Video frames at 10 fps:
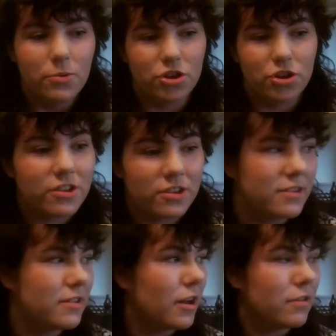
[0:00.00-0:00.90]
which I actually
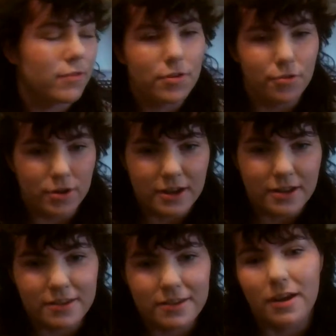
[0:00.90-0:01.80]
started recording
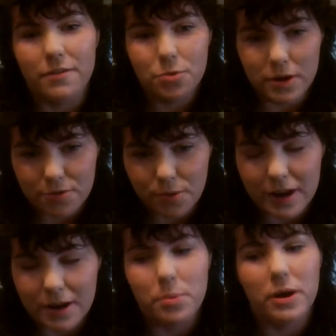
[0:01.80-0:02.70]
at the start of 2020,